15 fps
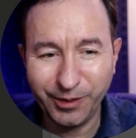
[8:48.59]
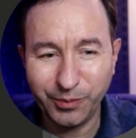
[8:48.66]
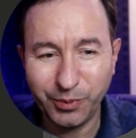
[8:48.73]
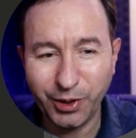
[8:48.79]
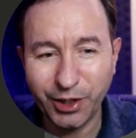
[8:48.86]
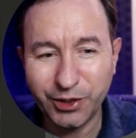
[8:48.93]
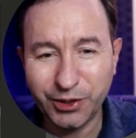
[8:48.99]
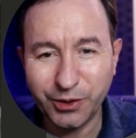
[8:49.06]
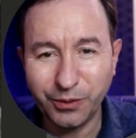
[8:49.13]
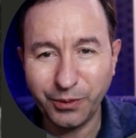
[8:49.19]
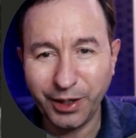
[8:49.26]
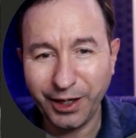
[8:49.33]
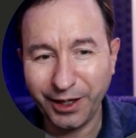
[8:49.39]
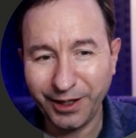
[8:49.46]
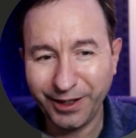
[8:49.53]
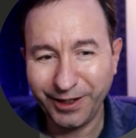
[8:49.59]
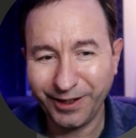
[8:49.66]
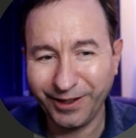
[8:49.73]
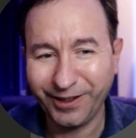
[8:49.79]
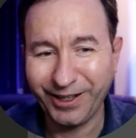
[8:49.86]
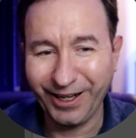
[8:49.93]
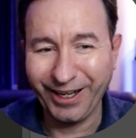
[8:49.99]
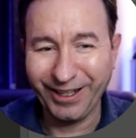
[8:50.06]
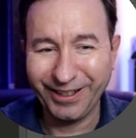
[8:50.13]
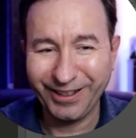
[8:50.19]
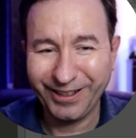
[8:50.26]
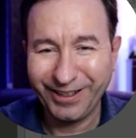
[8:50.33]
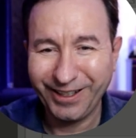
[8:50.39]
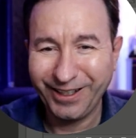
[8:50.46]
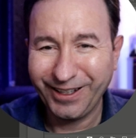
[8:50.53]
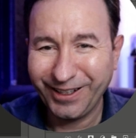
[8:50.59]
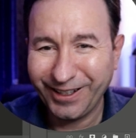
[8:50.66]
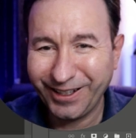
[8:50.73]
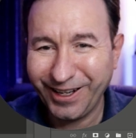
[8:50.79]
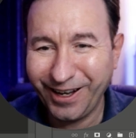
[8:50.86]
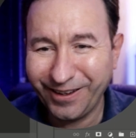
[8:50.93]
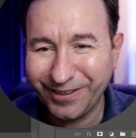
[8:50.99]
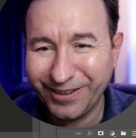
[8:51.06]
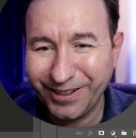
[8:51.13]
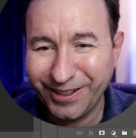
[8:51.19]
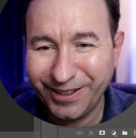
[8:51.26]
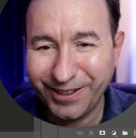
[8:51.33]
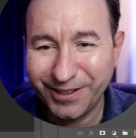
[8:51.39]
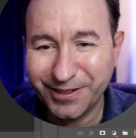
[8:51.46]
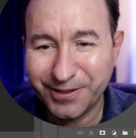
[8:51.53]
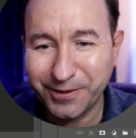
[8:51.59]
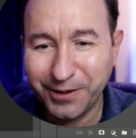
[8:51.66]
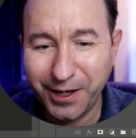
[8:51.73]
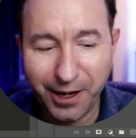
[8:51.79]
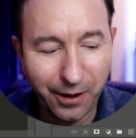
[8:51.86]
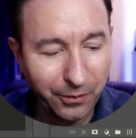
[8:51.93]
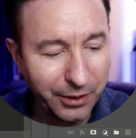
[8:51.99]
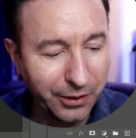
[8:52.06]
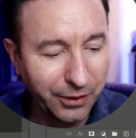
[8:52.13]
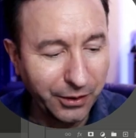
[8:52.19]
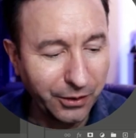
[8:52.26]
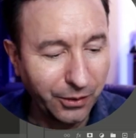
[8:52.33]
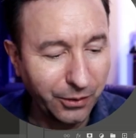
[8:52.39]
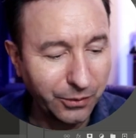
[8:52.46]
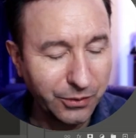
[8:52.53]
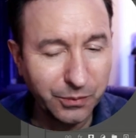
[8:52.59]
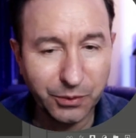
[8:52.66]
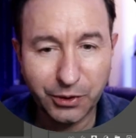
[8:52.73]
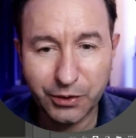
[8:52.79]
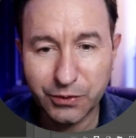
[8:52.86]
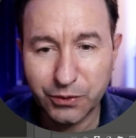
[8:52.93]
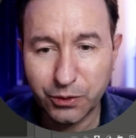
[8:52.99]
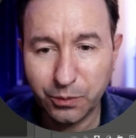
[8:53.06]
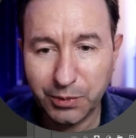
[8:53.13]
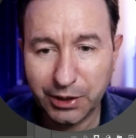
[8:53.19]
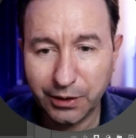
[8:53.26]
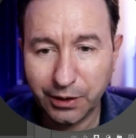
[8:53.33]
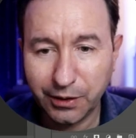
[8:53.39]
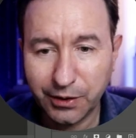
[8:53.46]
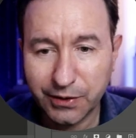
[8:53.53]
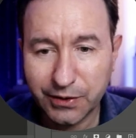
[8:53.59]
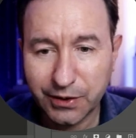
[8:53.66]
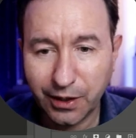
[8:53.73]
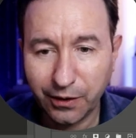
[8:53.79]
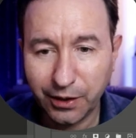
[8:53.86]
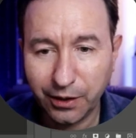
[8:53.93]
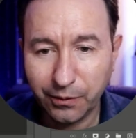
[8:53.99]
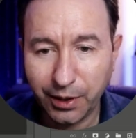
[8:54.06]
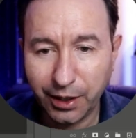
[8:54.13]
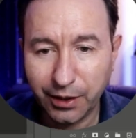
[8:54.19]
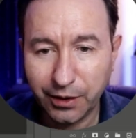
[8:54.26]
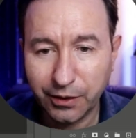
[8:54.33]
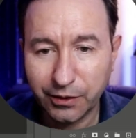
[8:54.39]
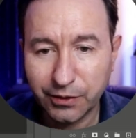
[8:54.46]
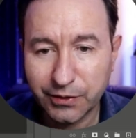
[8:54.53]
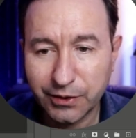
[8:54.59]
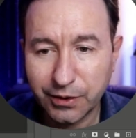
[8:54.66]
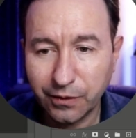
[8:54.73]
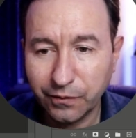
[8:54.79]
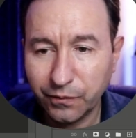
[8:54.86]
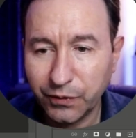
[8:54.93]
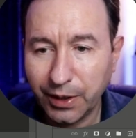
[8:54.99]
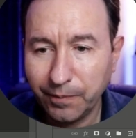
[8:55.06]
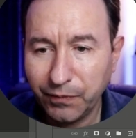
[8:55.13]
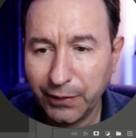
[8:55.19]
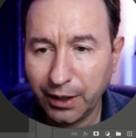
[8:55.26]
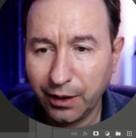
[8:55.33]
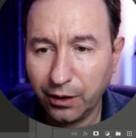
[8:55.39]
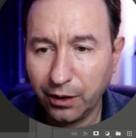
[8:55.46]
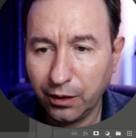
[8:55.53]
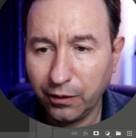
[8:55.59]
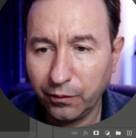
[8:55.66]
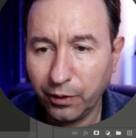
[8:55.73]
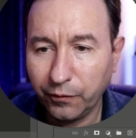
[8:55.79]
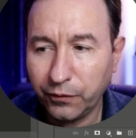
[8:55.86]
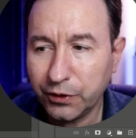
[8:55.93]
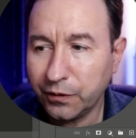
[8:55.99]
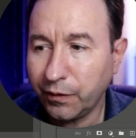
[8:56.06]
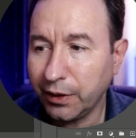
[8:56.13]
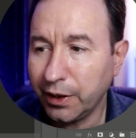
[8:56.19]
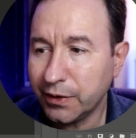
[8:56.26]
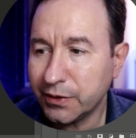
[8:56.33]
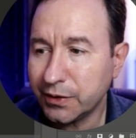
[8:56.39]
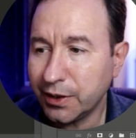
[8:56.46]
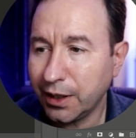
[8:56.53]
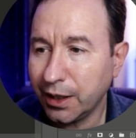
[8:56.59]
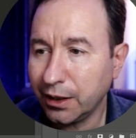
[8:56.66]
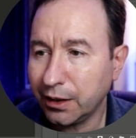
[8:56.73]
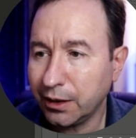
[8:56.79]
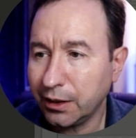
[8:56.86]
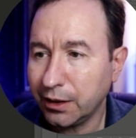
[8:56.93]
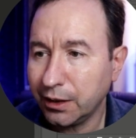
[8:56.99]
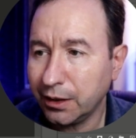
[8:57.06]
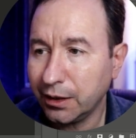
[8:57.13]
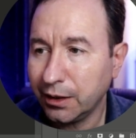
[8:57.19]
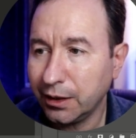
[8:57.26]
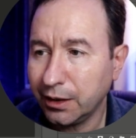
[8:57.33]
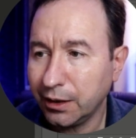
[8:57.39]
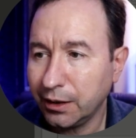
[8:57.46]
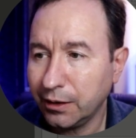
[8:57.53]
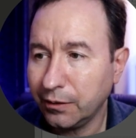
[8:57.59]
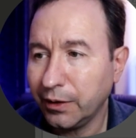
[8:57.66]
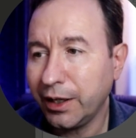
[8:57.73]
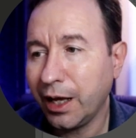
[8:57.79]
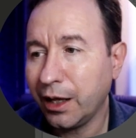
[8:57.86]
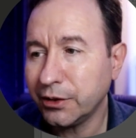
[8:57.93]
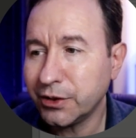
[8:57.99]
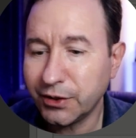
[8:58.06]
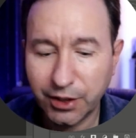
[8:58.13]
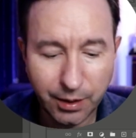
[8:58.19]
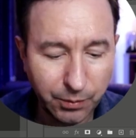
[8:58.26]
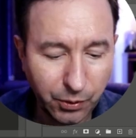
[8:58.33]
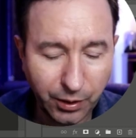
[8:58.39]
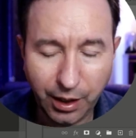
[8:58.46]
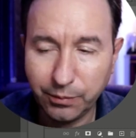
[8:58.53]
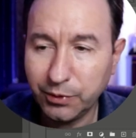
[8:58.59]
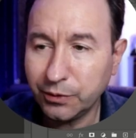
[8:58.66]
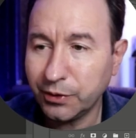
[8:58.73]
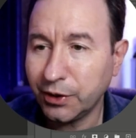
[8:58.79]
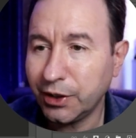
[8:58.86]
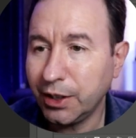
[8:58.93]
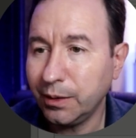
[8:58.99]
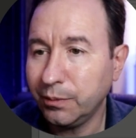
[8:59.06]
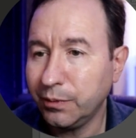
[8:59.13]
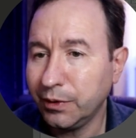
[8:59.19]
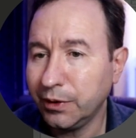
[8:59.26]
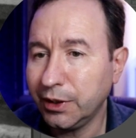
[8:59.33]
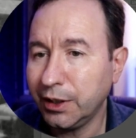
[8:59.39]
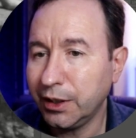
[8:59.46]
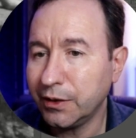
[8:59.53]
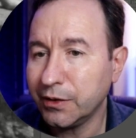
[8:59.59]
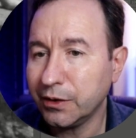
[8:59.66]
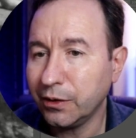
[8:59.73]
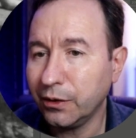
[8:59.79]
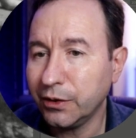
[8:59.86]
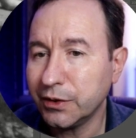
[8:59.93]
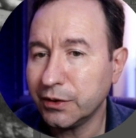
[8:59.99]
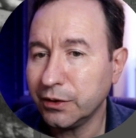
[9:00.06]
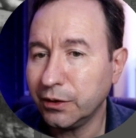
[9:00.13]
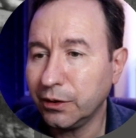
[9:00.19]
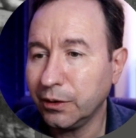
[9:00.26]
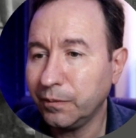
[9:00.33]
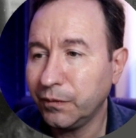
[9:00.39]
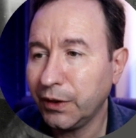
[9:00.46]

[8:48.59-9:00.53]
brush it away. All right. Now we're going to zoom in on this area right here to see. Well, first of all, let's take, well, yeah, I'll just keep going. I'm just going to keep getting all these little